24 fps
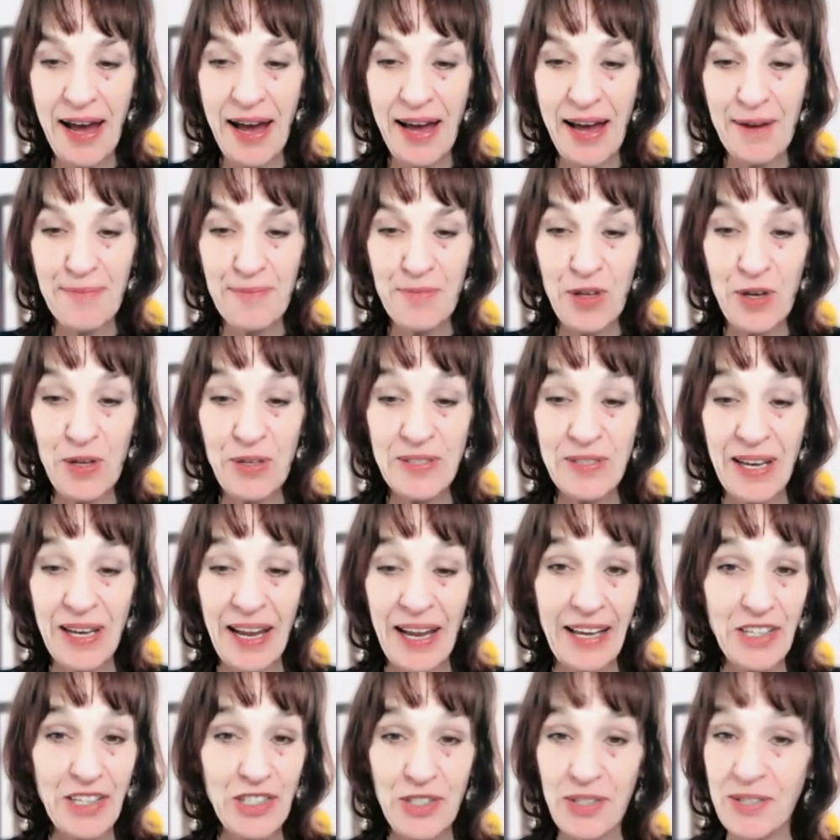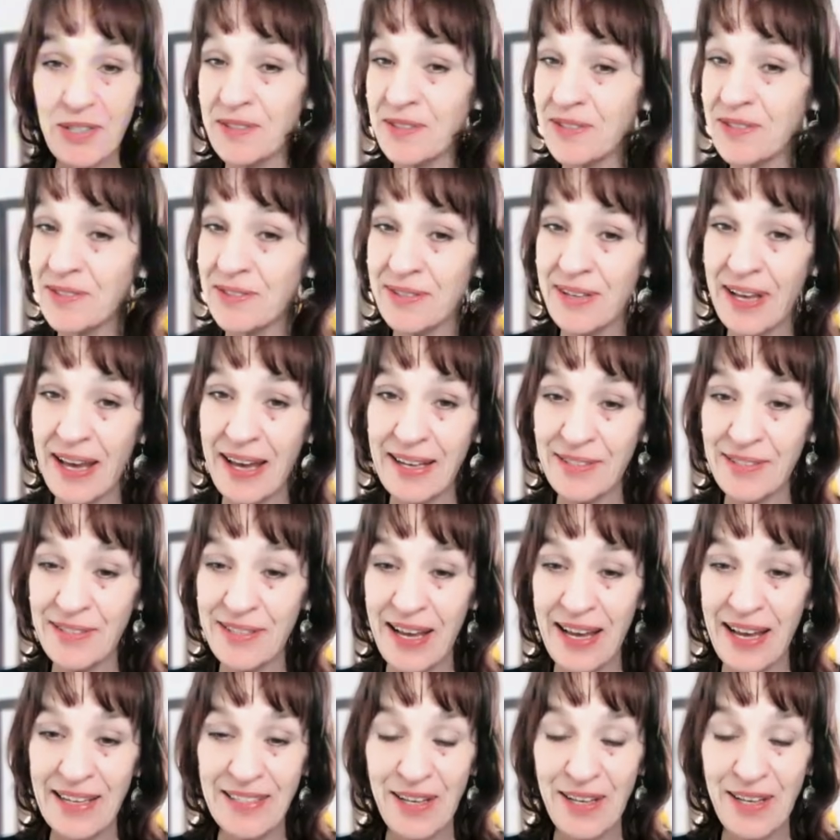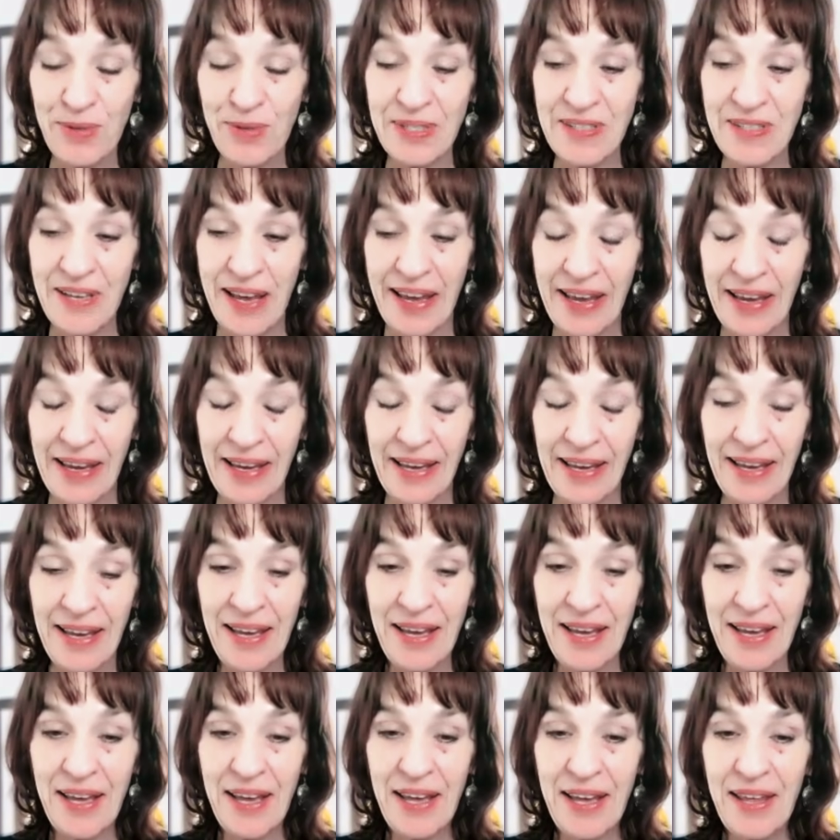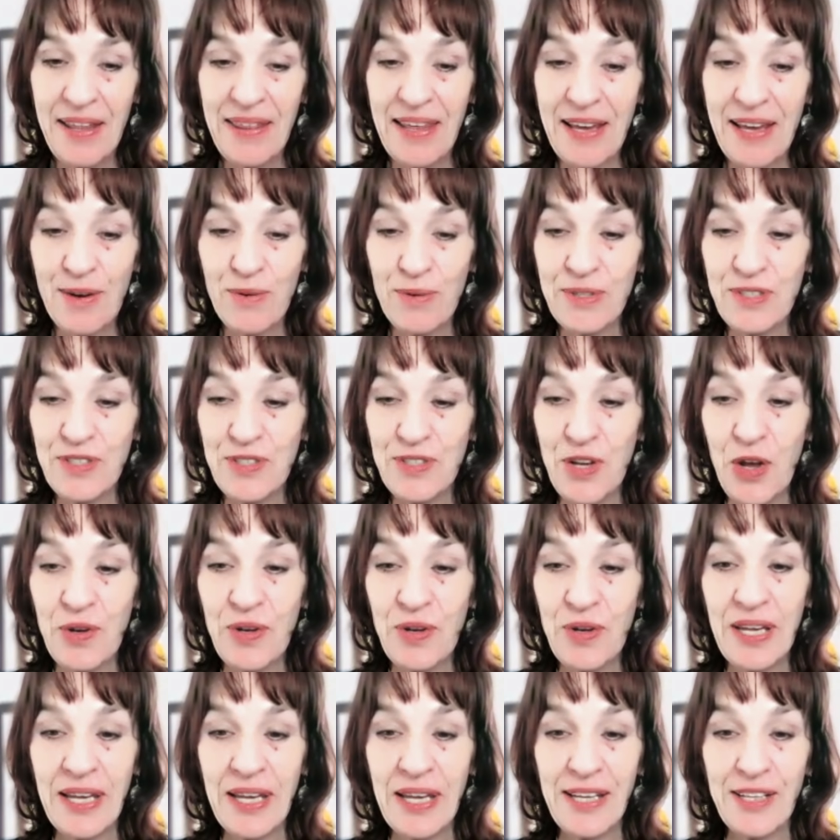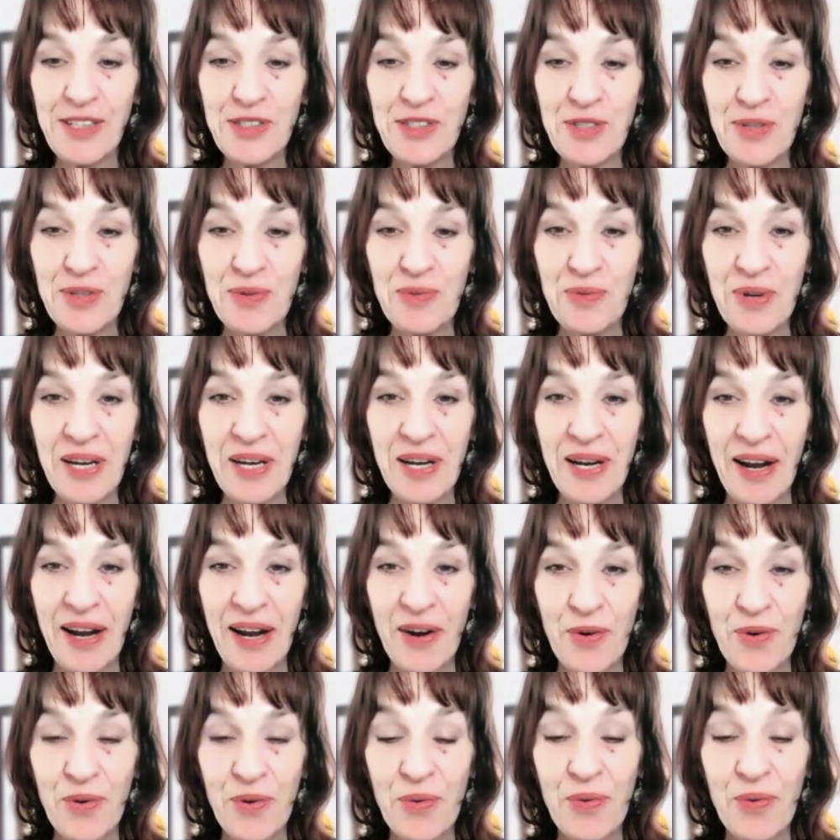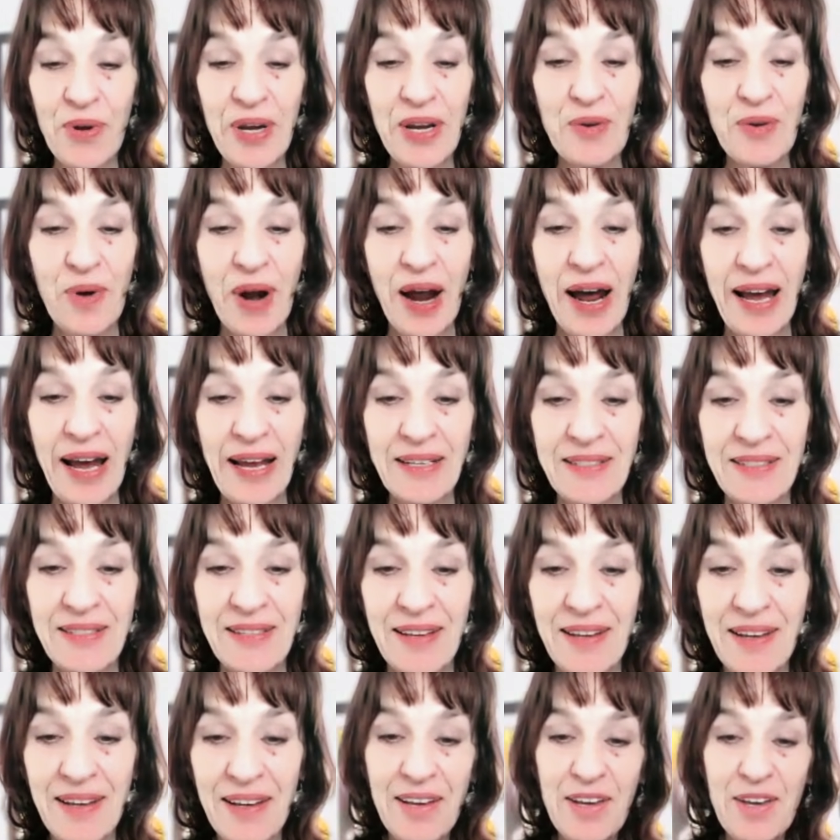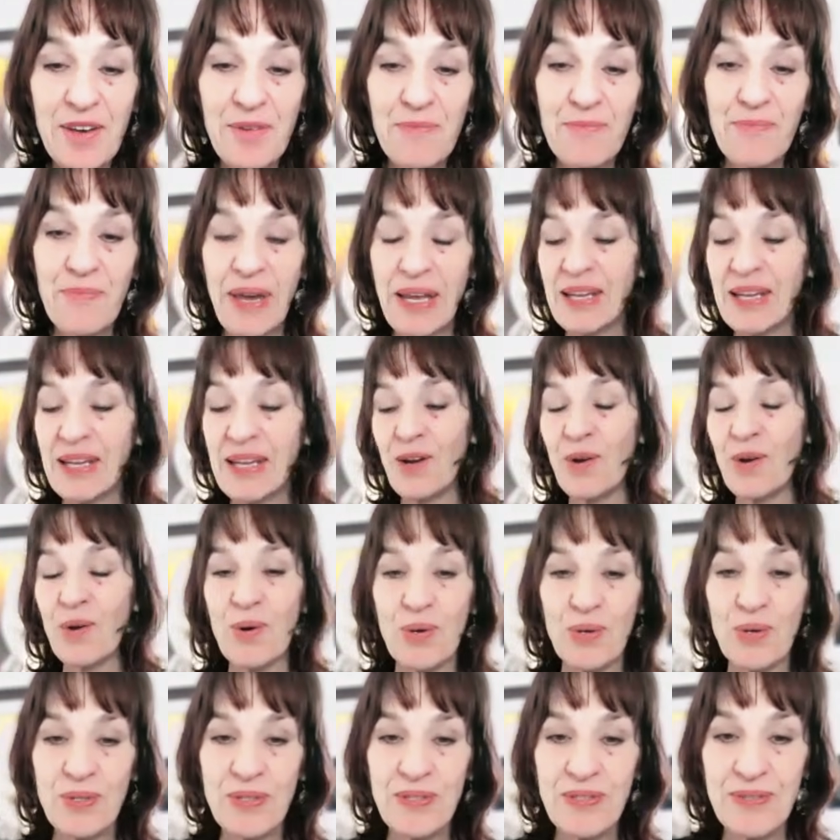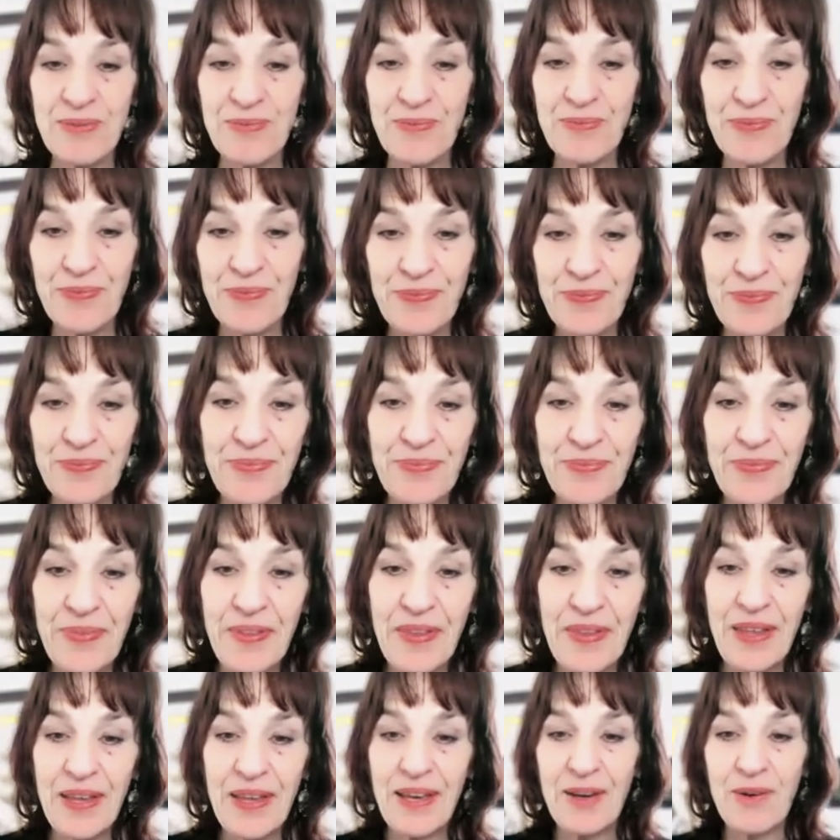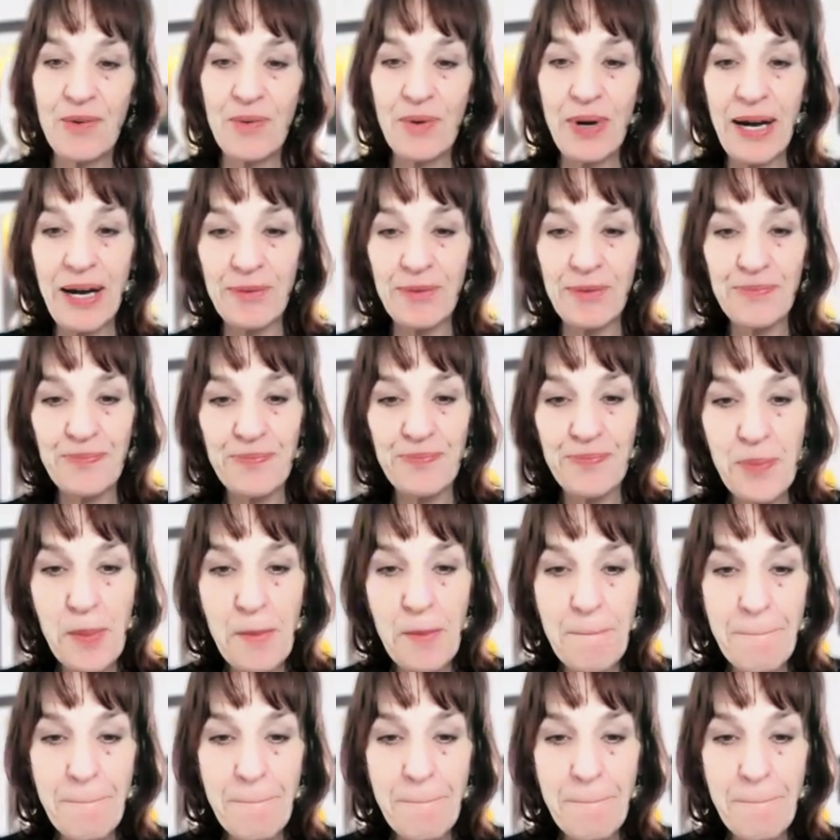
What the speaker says: those elections, as I was saying, there was no need to rewrite many laws. Well,